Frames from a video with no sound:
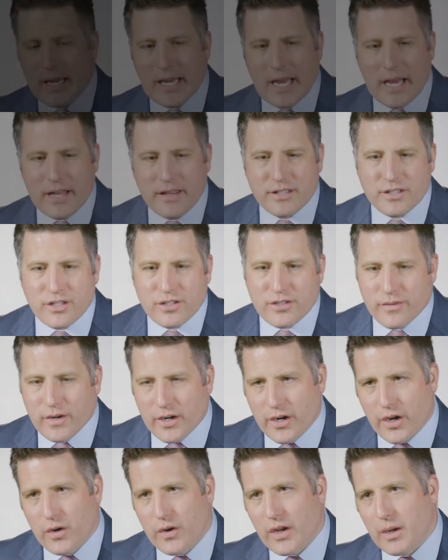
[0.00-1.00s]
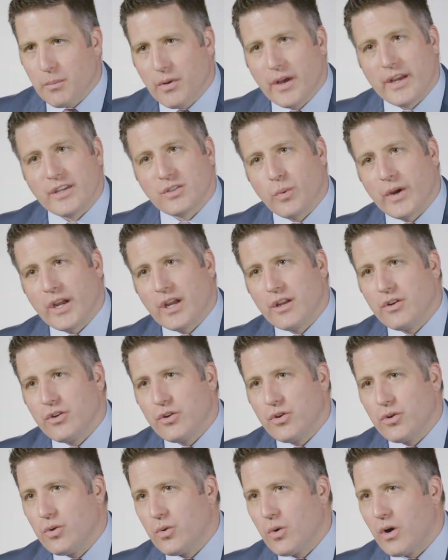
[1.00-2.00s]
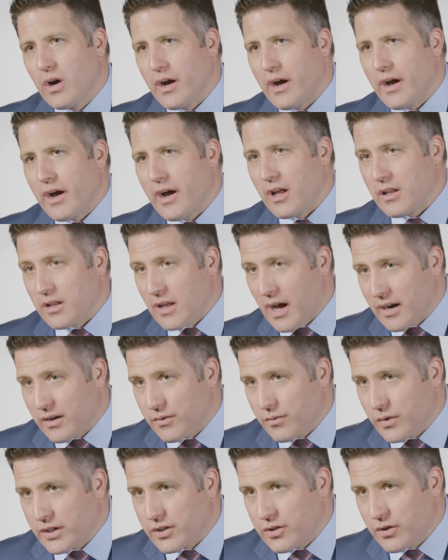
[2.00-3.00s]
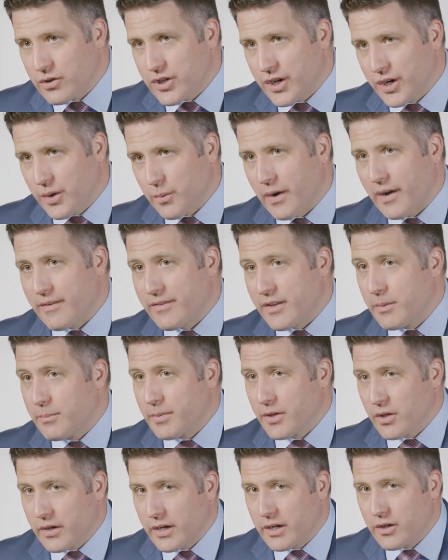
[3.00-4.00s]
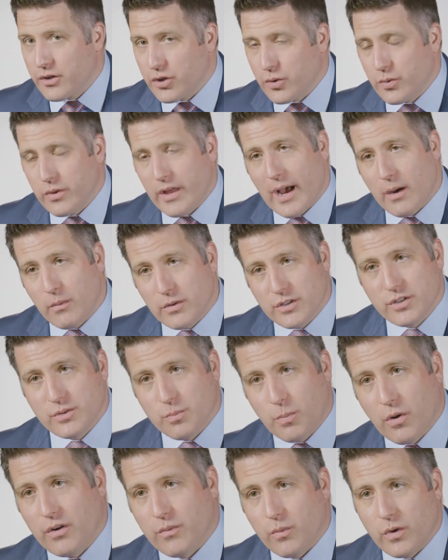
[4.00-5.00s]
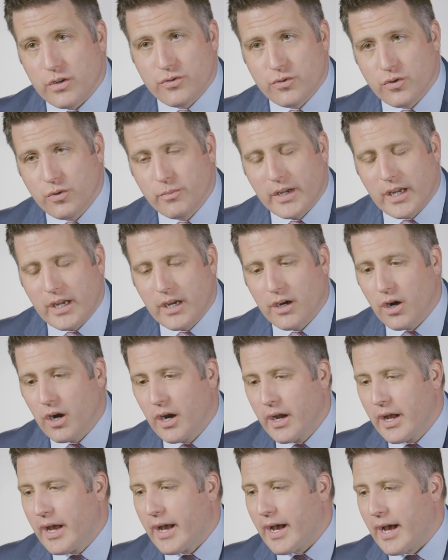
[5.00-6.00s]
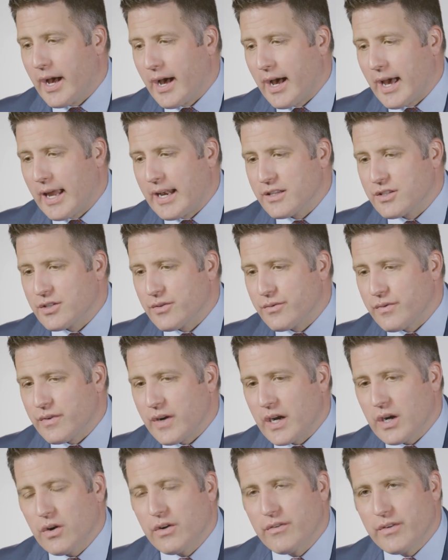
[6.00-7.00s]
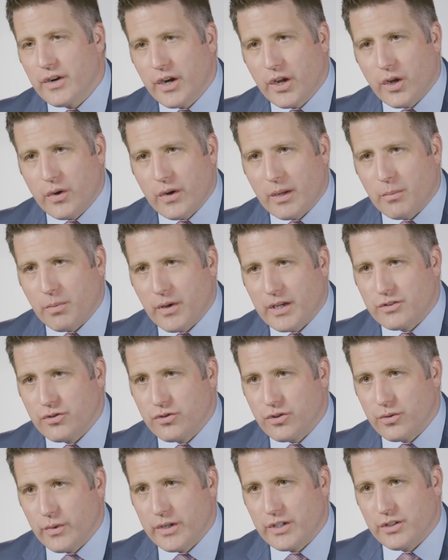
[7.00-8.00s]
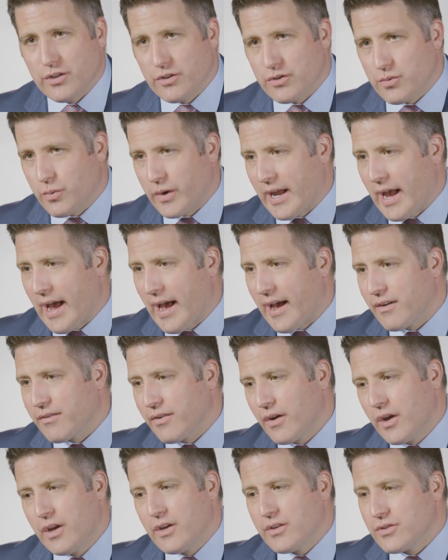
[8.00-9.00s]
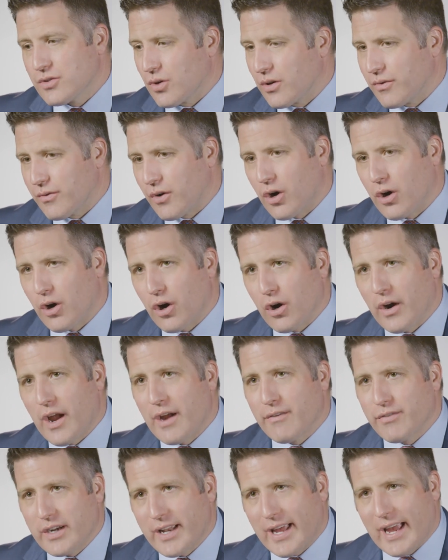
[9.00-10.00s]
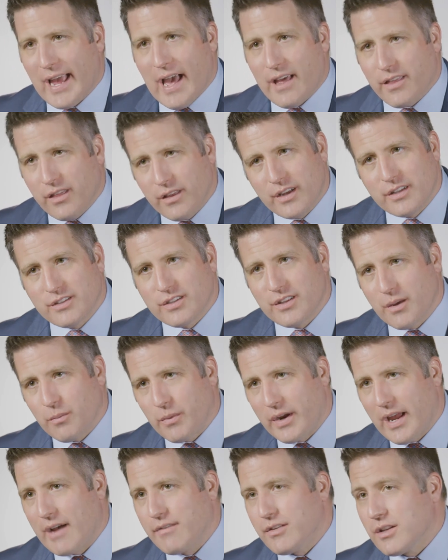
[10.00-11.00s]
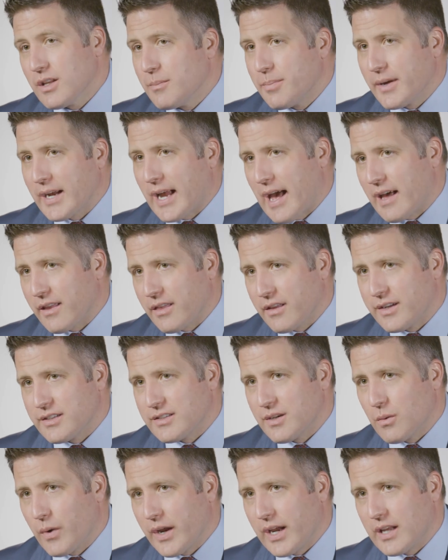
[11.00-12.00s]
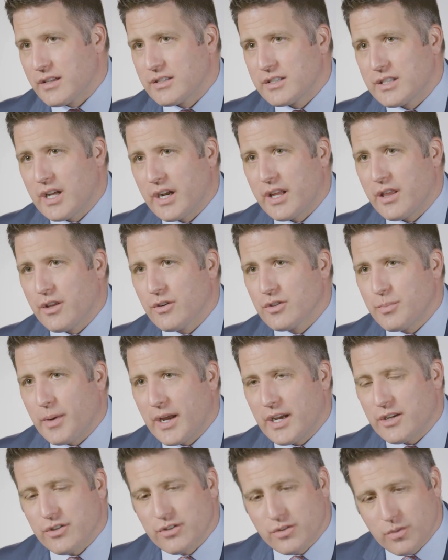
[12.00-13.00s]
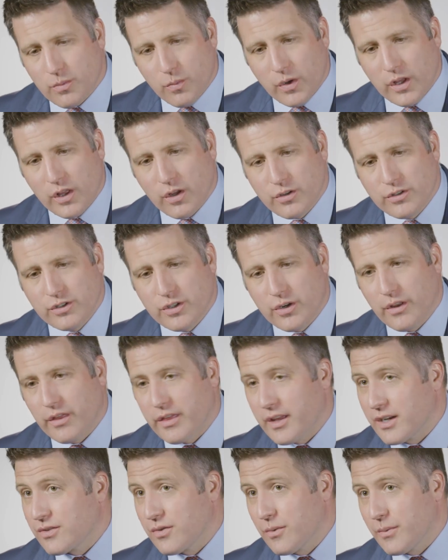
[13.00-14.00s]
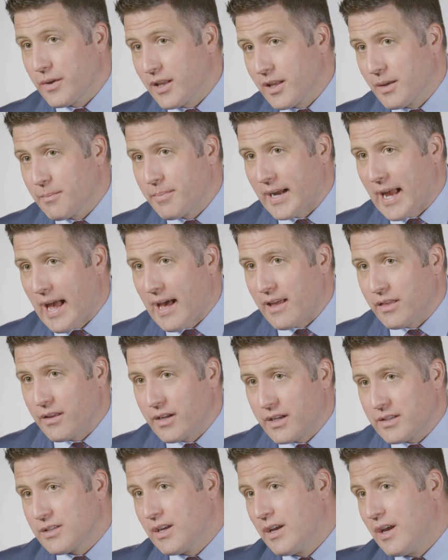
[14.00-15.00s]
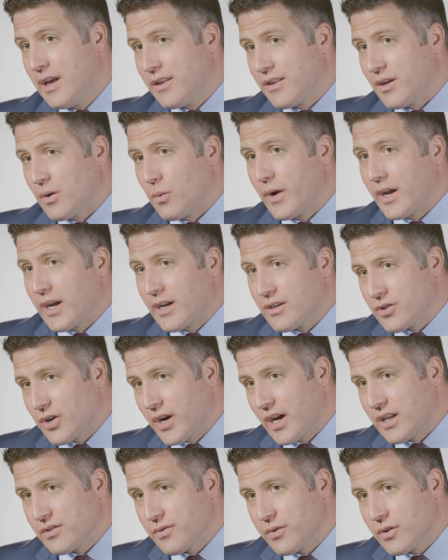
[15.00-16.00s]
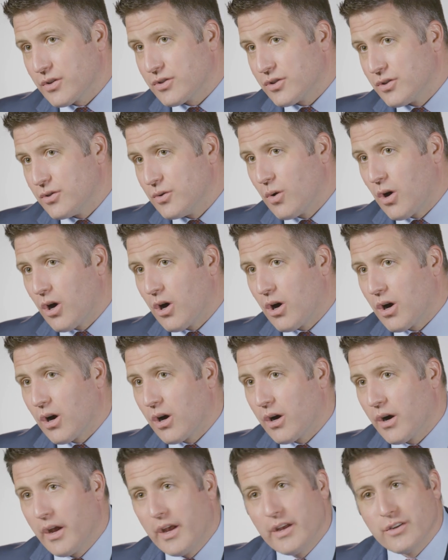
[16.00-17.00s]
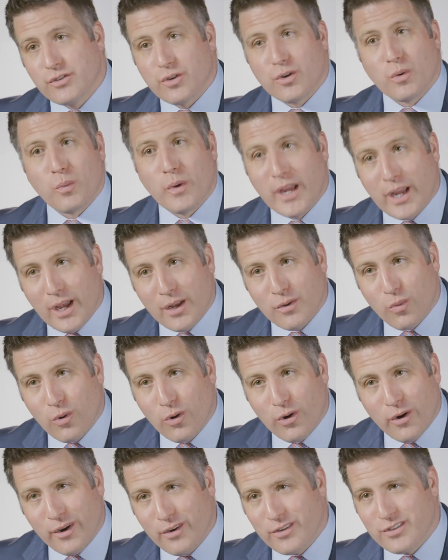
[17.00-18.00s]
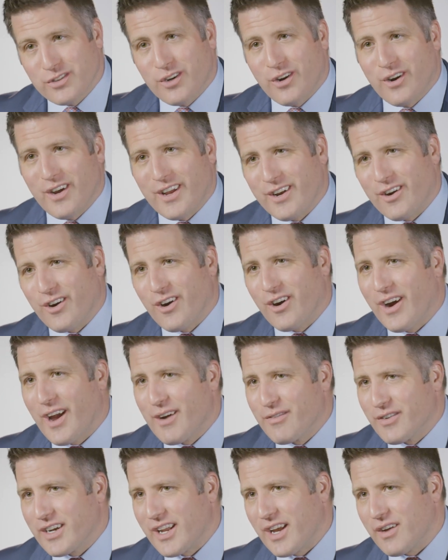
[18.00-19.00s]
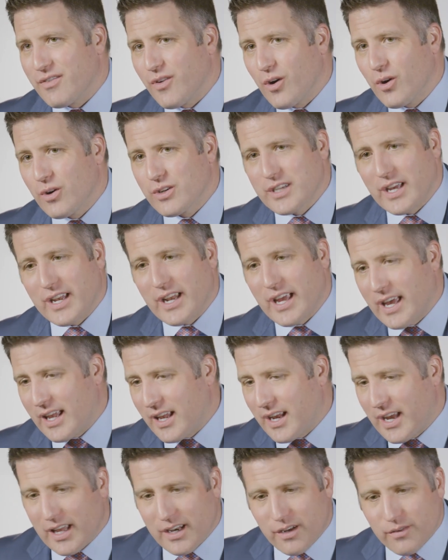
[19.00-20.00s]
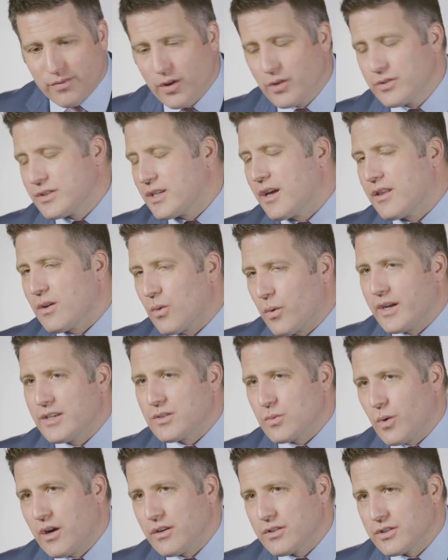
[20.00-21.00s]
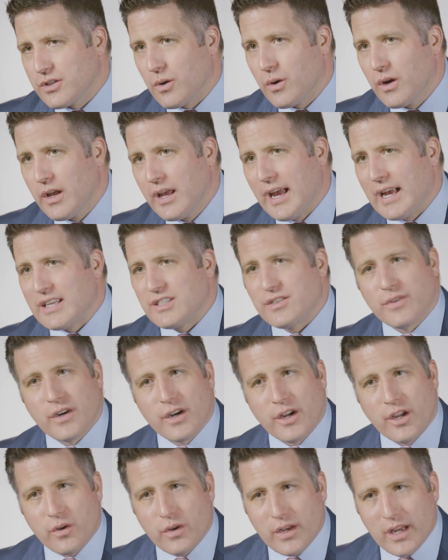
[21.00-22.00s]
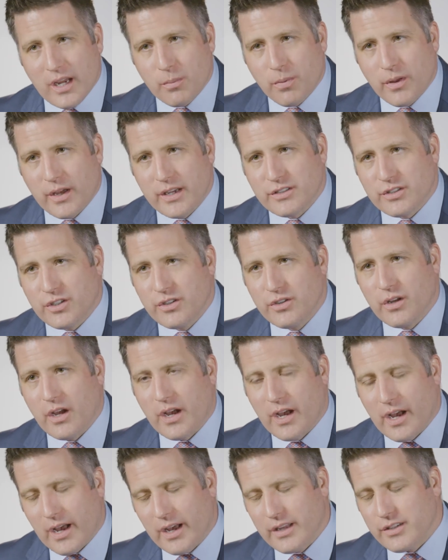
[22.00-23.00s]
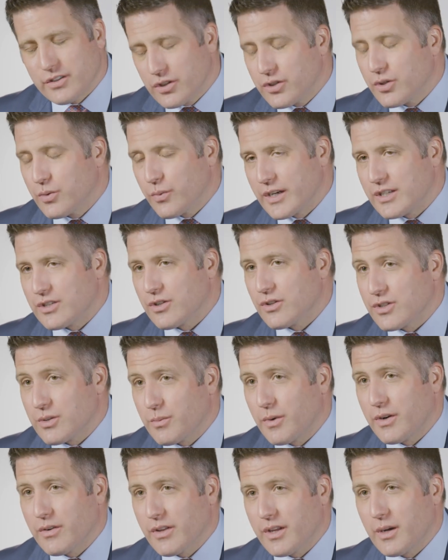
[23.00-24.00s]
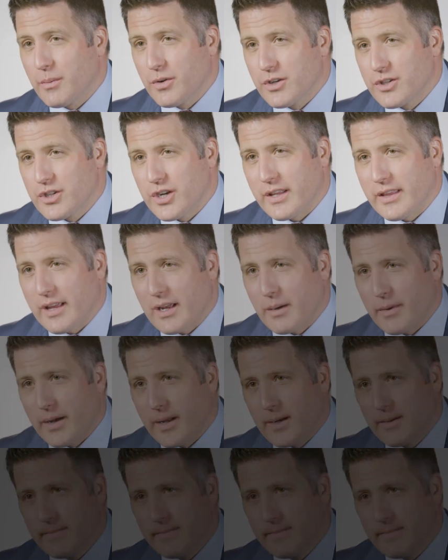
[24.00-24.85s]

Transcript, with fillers: Yeah, this is a very unique place. We can do uh, a lot of research here, and we have the ability to do that, which is part of what drew me here. Uh, and it's a very, very unique place to do research. We have sort of our, our, everyday athletes, and then we have Olympic athletes, and we can study those patients. When we learn certain things from the Olympic athletes that we can transfer to our sort of weekend warriors and our, and our everyday folks, and, and, and, it flows the other way as well. So it's a very unique place to, uh, to do research, and we really appreciate that about